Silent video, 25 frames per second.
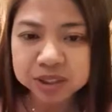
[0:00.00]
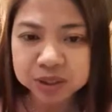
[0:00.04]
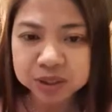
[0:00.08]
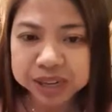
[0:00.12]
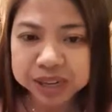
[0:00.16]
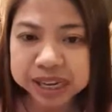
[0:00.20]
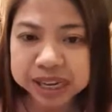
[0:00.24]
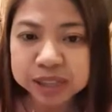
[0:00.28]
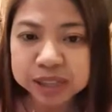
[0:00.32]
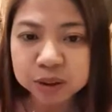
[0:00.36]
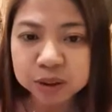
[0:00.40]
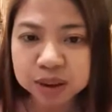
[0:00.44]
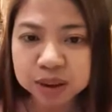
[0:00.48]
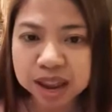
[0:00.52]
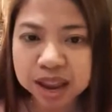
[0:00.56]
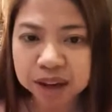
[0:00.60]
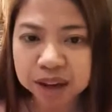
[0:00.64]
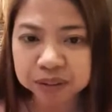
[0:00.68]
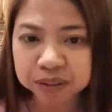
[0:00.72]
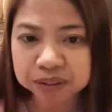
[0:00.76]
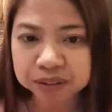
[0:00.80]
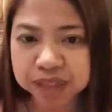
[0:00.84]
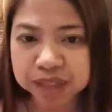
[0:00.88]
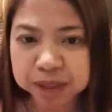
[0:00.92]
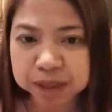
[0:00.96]
really to
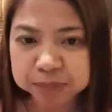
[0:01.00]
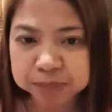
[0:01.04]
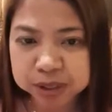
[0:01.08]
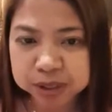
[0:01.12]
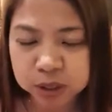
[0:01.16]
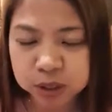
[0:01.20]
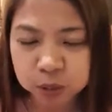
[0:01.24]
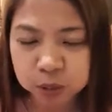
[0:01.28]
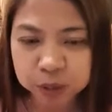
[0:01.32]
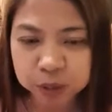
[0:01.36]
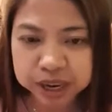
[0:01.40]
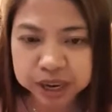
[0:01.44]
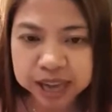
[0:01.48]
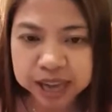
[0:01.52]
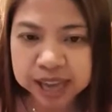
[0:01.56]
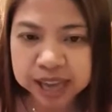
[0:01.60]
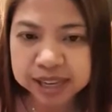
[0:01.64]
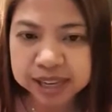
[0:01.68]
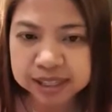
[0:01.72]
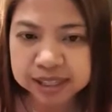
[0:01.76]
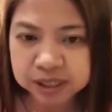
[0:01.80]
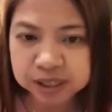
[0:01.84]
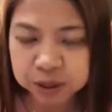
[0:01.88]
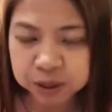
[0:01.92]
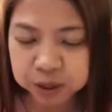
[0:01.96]
love them. So when
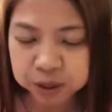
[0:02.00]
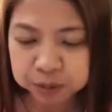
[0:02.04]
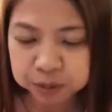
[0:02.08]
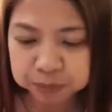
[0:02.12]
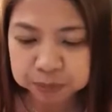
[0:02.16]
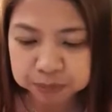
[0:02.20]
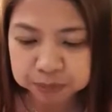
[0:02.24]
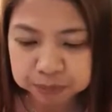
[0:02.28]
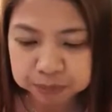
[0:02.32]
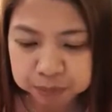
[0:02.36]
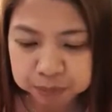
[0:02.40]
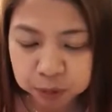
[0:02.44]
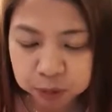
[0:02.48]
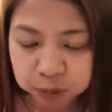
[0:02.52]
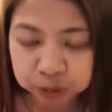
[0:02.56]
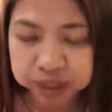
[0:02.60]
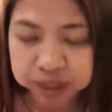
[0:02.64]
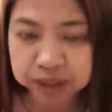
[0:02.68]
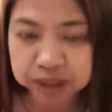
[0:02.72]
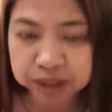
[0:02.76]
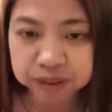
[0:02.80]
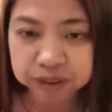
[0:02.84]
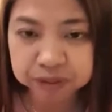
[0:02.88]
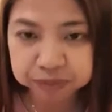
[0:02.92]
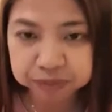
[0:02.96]
that is your
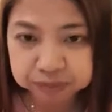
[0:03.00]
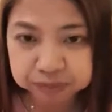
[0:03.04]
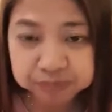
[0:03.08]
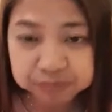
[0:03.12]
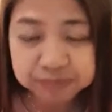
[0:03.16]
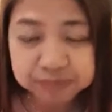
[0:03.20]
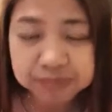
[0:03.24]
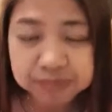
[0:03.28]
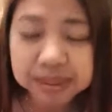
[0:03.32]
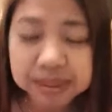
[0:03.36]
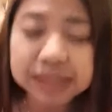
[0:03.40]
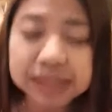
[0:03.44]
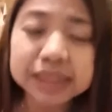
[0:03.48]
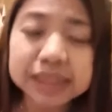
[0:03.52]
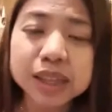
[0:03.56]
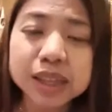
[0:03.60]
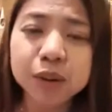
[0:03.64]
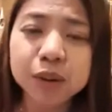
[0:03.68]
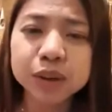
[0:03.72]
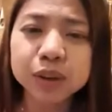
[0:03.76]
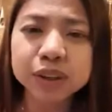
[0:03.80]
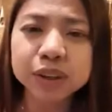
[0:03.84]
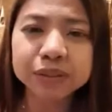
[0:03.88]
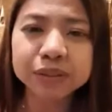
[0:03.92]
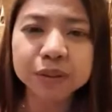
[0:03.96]
motive,
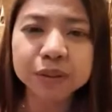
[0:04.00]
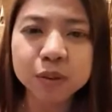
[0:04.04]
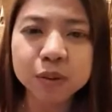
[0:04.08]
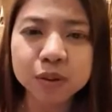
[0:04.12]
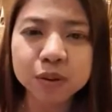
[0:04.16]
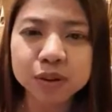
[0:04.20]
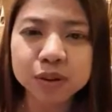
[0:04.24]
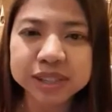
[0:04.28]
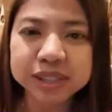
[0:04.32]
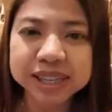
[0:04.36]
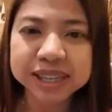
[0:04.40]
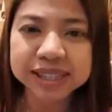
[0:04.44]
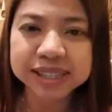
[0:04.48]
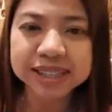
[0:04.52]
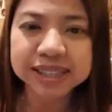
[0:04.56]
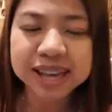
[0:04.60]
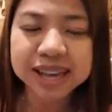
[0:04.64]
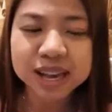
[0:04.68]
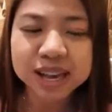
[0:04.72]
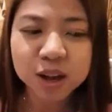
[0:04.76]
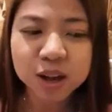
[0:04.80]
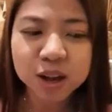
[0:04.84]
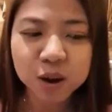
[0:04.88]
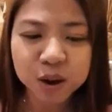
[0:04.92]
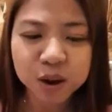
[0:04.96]
now your focus is
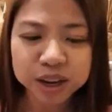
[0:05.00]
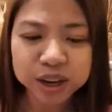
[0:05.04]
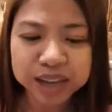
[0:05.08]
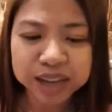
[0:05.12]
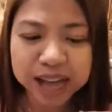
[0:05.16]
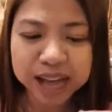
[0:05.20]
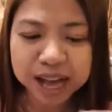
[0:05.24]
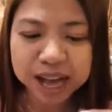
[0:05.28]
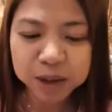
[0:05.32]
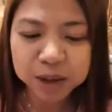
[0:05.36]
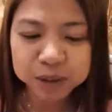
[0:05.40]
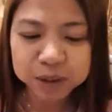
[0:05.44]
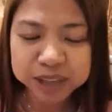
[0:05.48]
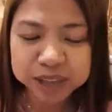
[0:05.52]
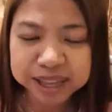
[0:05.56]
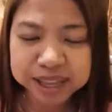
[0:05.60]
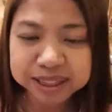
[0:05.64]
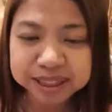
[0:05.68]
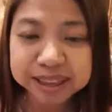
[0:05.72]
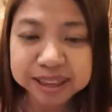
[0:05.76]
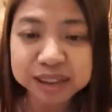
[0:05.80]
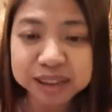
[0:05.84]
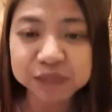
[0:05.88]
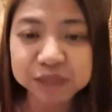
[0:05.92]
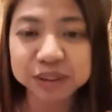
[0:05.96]
on how you
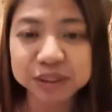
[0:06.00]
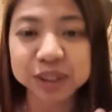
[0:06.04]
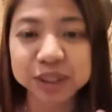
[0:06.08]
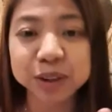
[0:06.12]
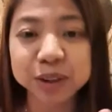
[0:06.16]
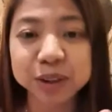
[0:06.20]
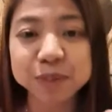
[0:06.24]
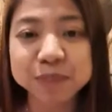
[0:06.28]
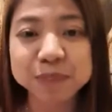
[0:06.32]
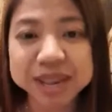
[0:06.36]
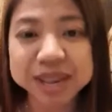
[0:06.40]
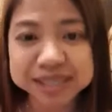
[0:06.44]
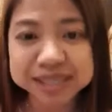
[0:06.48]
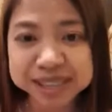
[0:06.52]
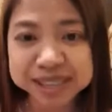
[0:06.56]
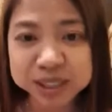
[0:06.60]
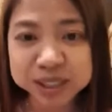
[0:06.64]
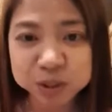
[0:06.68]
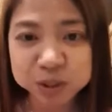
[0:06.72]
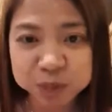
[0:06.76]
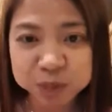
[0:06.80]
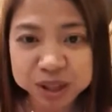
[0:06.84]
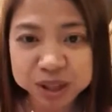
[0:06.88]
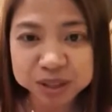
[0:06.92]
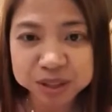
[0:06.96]
can deliver your
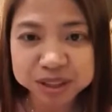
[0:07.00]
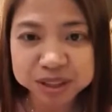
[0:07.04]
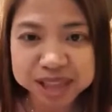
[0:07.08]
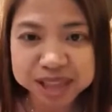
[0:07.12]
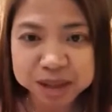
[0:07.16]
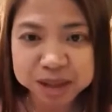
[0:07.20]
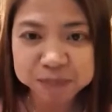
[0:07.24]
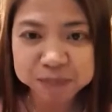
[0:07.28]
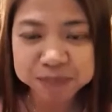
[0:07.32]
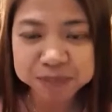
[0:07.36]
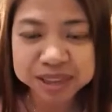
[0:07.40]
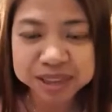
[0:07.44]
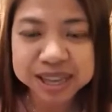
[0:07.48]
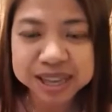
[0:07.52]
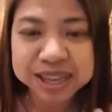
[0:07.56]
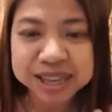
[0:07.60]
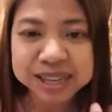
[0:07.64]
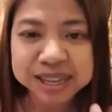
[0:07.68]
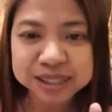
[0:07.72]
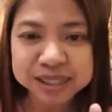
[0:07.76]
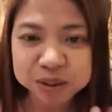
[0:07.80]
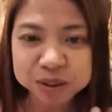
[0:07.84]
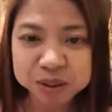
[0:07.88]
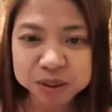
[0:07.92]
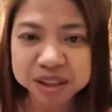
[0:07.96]
message well to them
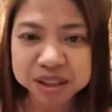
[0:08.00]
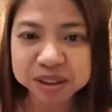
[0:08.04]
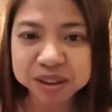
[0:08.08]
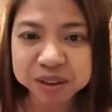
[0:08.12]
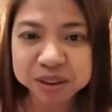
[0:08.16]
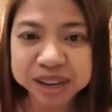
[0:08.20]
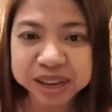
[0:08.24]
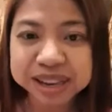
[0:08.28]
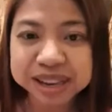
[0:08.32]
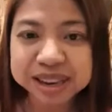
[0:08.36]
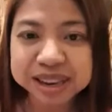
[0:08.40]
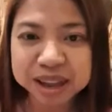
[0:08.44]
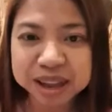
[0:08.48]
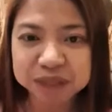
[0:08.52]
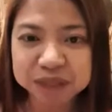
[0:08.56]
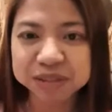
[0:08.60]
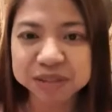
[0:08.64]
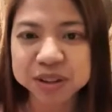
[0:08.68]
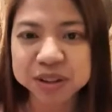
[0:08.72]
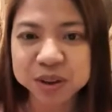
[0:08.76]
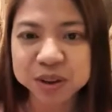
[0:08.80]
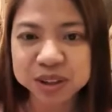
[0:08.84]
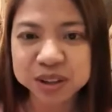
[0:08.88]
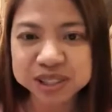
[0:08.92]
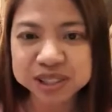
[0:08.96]
so that you can
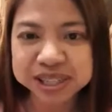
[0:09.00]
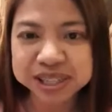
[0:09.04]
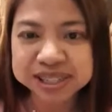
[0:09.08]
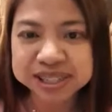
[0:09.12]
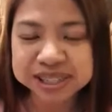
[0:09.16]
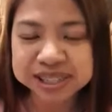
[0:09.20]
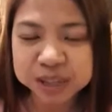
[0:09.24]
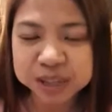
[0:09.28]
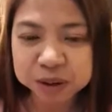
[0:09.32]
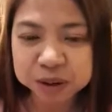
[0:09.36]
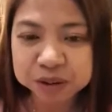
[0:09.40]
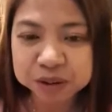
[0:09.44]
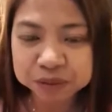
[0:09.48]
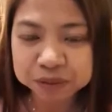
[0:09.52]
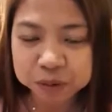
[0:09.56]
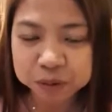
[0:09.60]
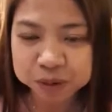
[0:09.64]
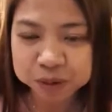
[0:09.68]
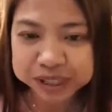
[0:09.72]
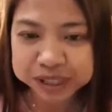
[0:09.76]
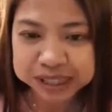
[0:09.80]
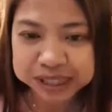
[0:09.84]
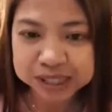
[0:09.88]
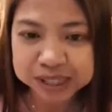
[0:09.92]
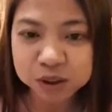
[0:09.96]
love the audience. Now the
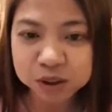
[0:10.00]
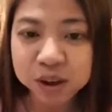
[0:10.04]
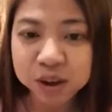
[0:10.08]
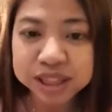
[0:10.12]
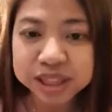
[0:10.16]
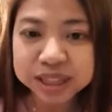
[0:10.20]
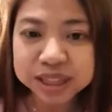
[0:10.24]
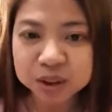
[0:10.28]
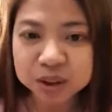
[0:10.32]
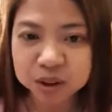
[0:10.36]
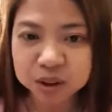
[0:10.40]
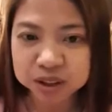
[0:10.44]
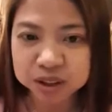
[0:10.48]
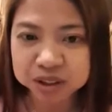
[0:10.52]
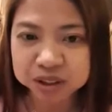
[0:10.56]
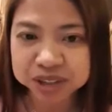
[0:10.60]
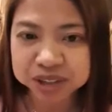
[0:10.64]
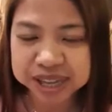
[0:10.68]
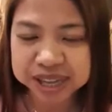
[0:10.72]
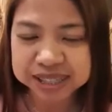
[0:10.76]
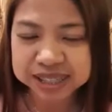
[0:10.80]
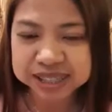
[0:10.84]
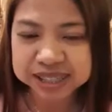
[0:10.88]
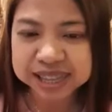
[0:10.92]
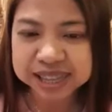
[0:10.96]
focus is on the
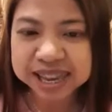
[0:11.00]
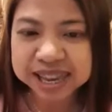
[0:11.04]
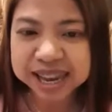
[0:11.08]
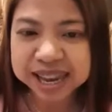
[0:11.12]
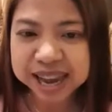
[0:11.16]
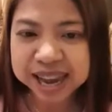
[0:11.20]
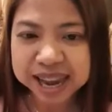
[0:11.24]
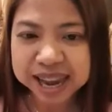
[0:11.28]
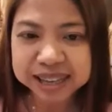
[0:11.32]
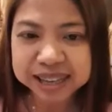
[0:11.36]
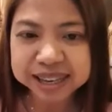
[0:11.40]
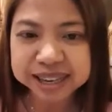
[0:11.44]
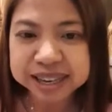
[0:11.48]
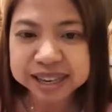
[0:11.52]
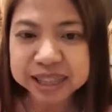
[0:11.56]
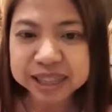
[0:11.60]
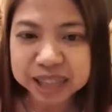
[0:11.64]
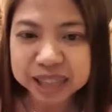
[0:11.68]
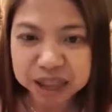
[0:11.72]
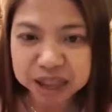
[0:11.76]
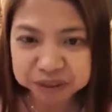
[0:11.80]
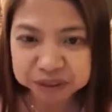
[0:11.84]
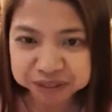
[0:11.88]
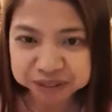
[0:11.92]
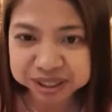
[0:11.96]
audience and
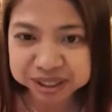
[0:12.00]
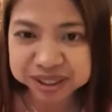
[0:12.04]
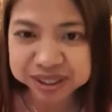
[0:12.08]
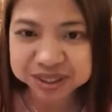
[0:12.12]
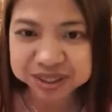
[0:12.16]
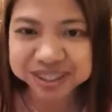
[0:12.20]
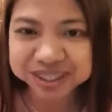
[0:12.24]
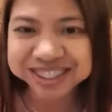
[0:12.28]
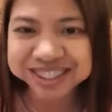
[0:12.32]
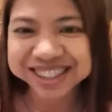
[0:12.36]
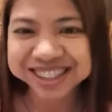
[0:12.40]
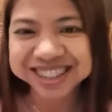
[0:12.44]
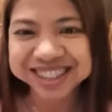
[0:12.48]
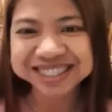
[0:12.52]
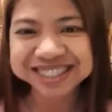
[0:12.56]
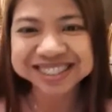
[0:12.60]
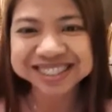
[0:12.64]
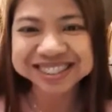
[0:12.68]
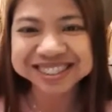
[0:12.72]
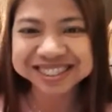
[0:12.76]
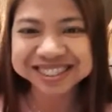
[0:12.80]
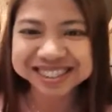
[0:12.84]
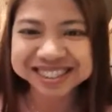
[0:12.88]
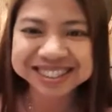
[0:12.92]
in loving the audience.